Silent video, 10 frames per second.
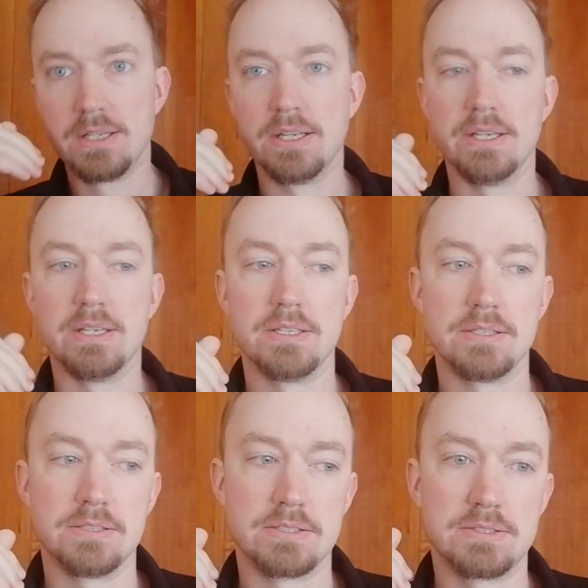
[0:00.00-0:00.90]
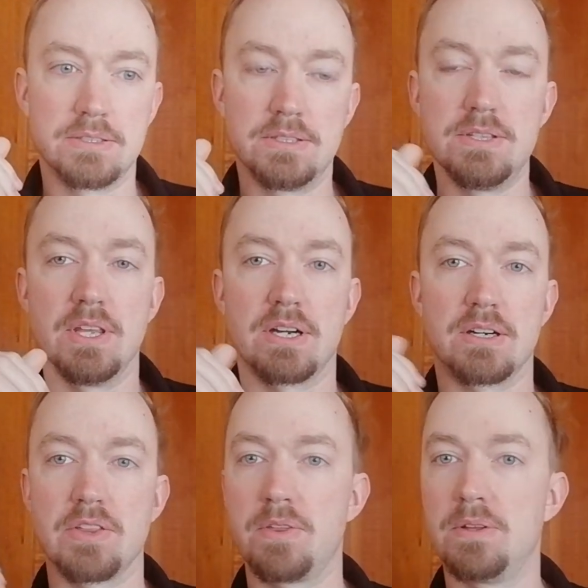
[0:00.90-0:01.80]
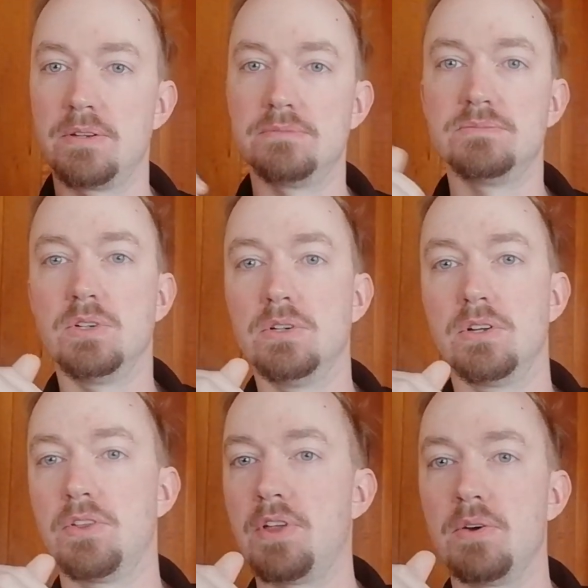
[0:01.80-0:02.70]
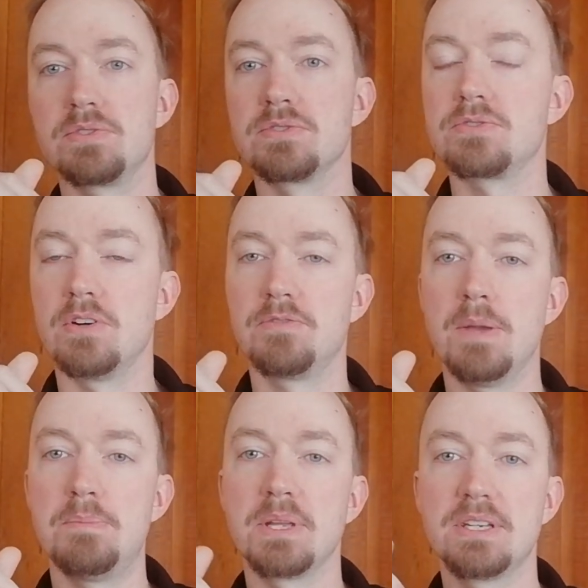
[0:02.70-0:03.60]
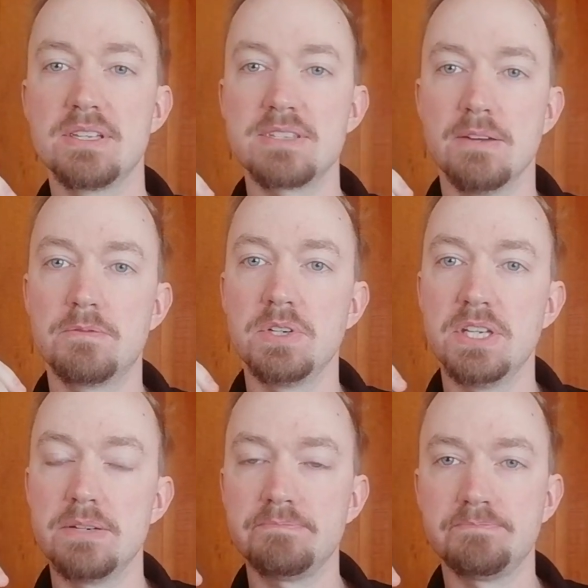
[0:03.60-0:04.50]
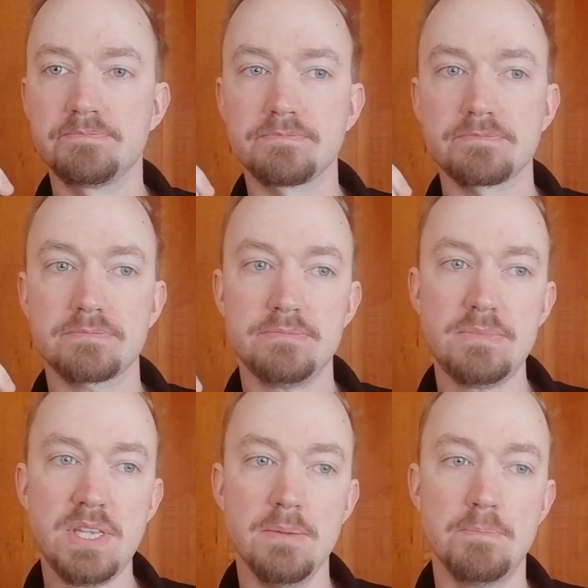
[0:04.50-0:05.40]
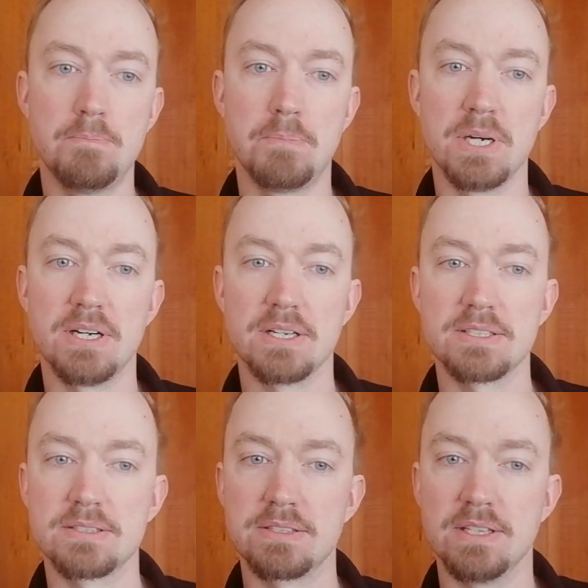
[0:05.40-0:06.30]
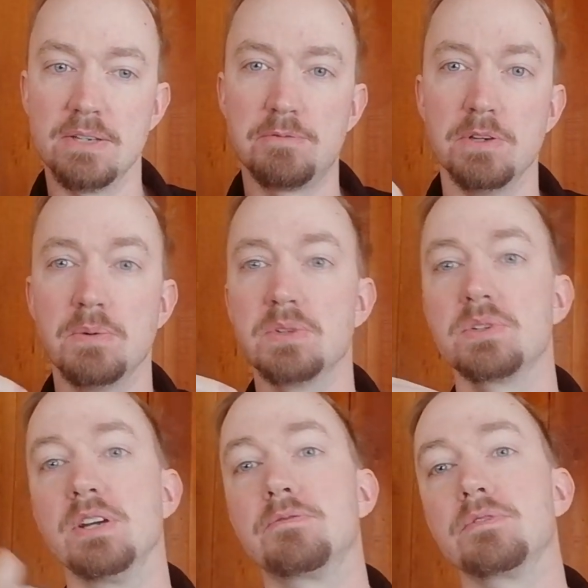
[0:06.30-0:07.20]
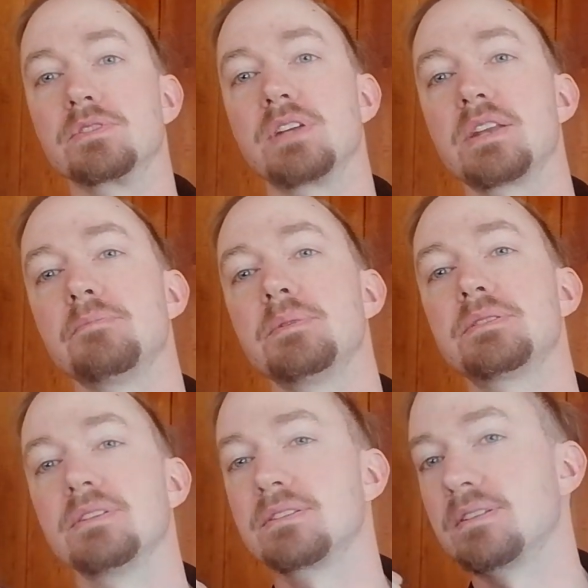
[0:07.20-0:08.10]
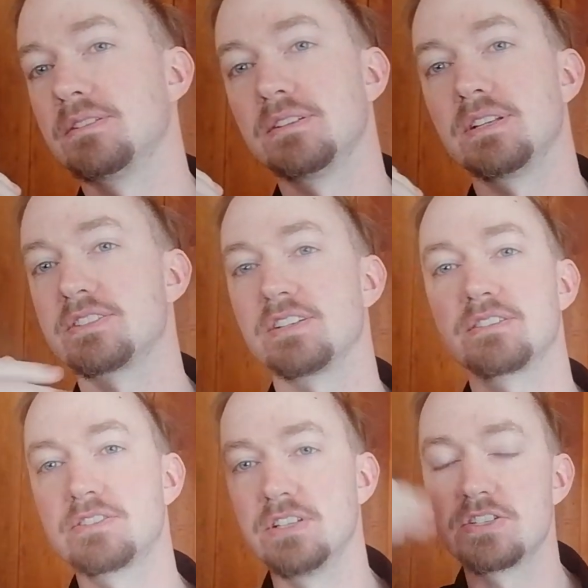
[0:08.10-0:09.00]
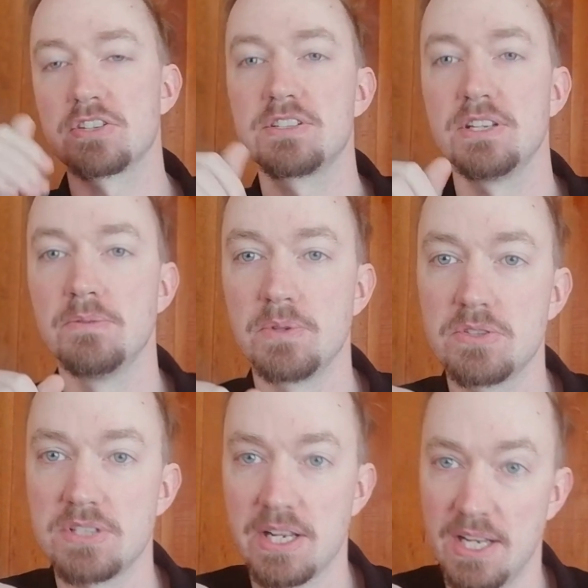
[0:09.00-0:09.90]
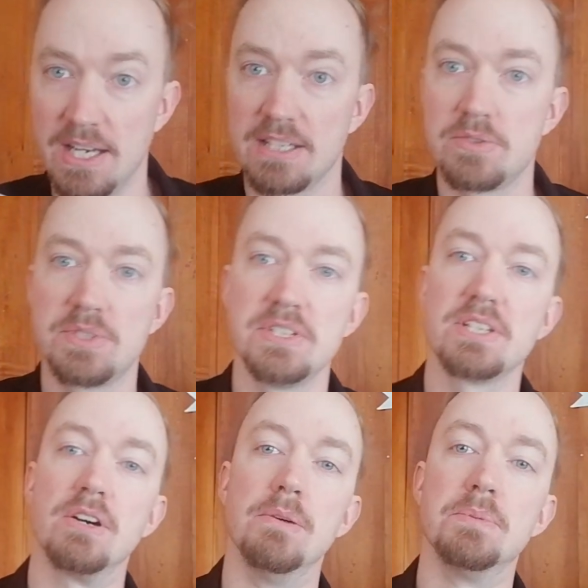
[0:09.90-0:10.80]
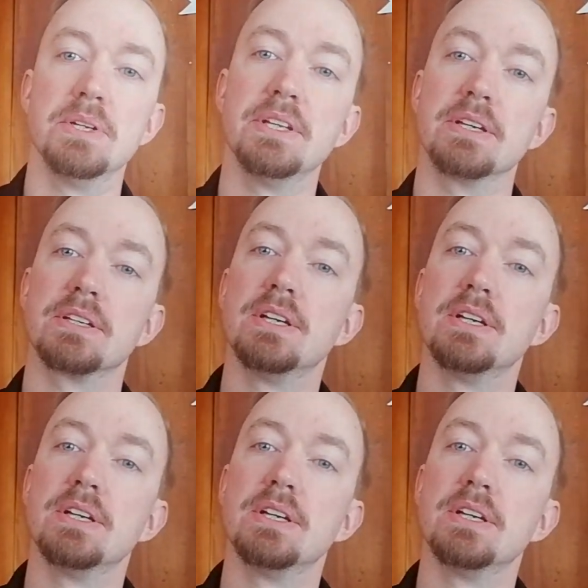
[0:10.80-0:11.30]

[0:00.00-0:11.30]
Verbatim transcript: And there are thousands of applicants every year. But if you want to have to start a business, just, just say you want to start an electricity company and